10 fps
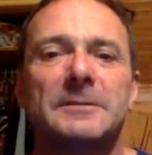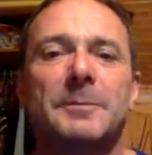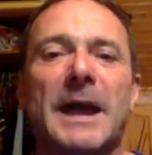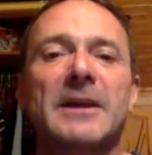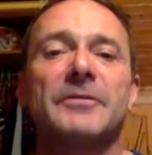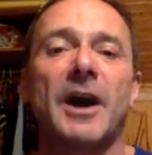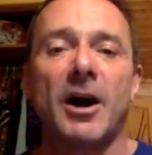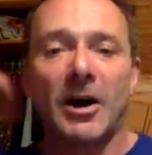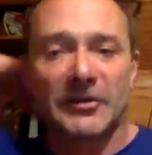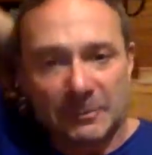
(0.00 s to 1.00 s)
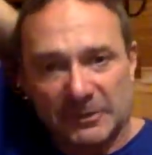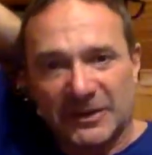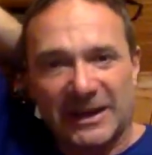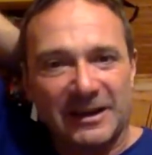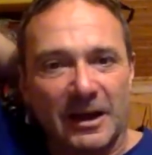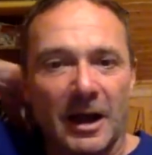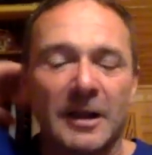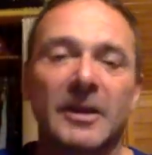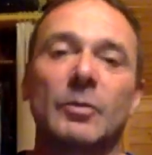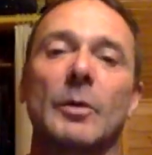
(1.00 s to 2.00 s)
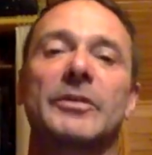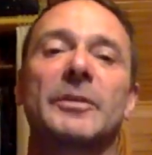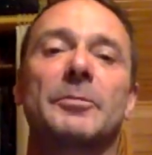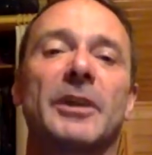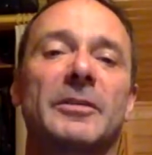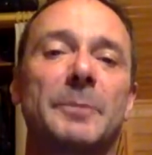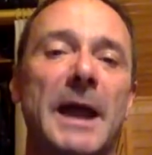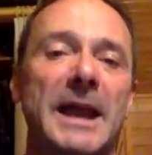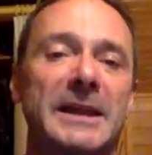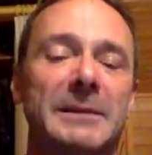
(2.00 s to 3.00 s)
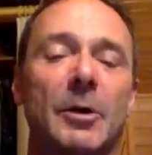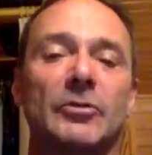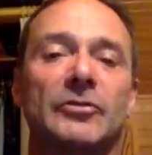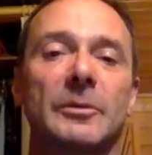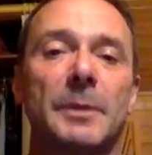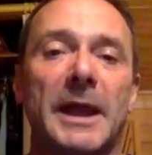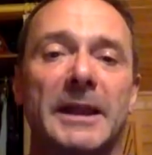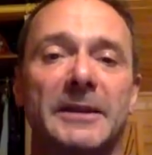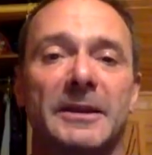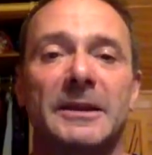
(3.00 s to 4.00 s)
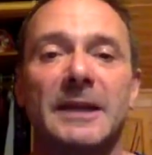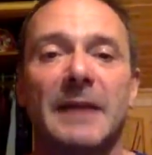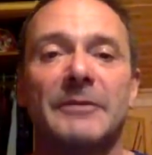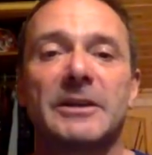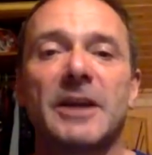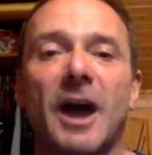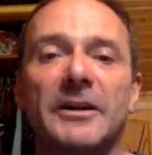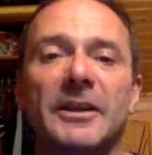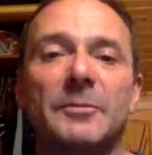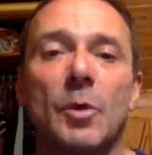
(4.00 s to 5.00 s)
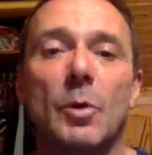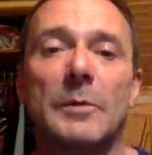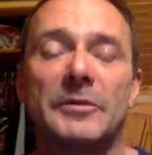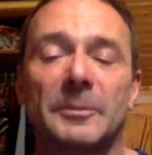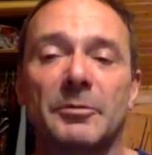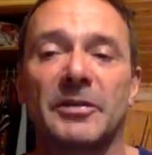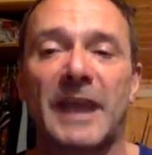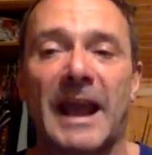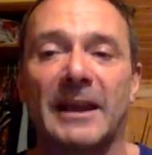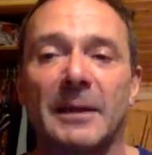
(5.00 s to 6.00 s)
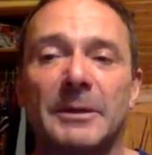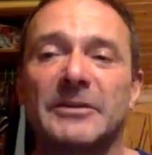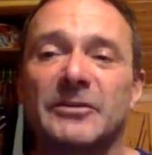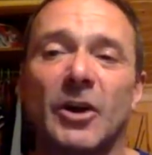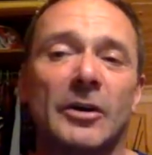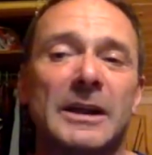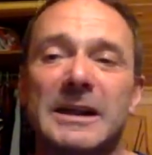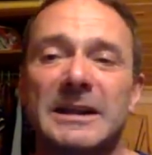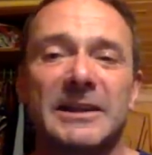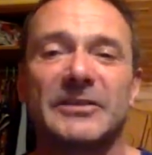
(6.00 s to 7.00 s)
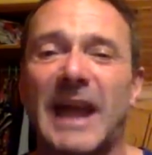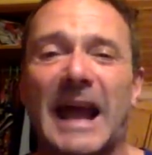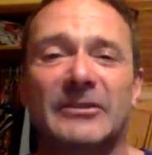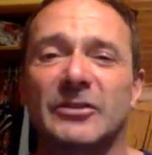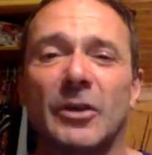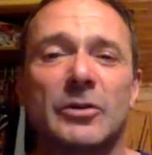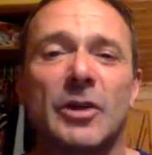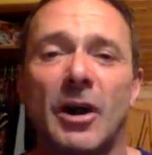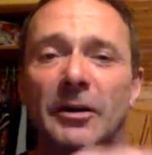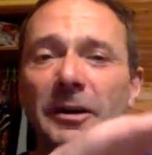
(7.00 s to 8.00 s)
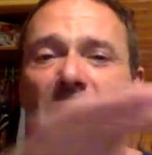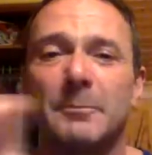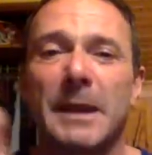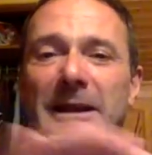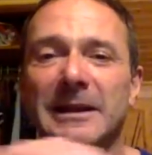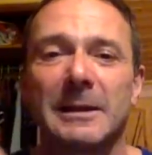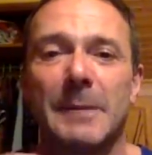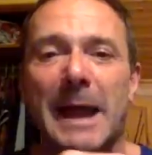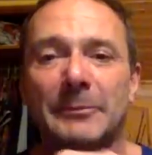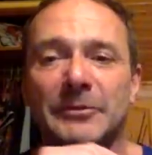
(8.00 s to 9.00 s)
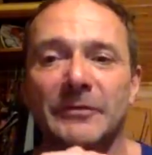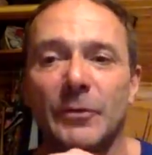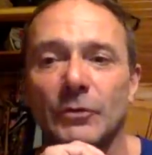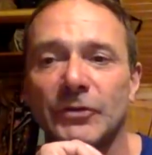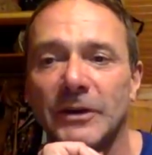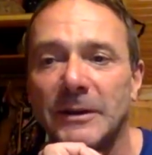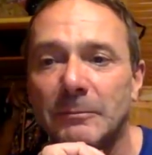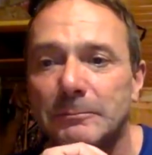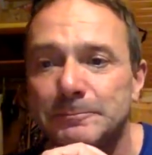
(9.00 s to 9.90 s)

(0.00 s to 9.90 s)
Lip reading: Back of the heart in particular is where we suppress pain, emotional pain, and the gut is more where we suppress anger. But it's not exact, you know, you can't make little maps, unfortunately.